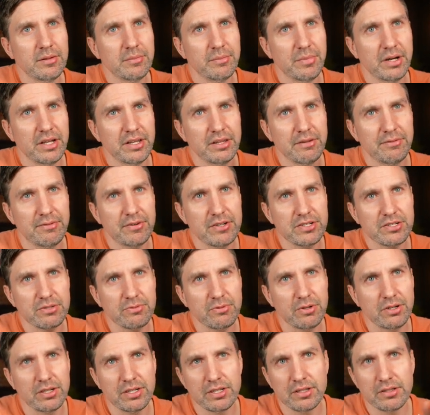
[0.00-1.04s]
But the first
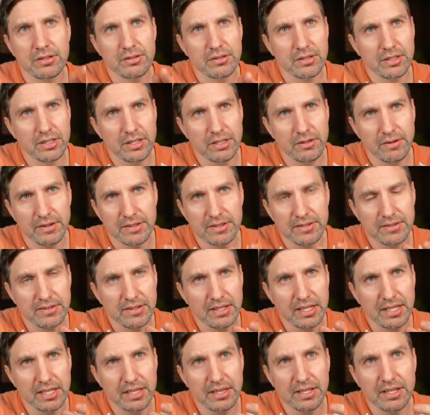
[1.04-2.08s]
one, you can
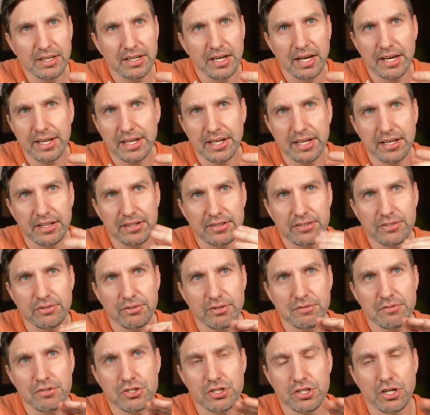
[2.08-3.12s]
see the icons
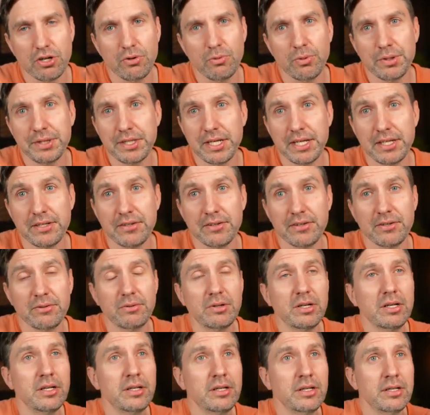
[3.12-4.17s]
sort of show what they do.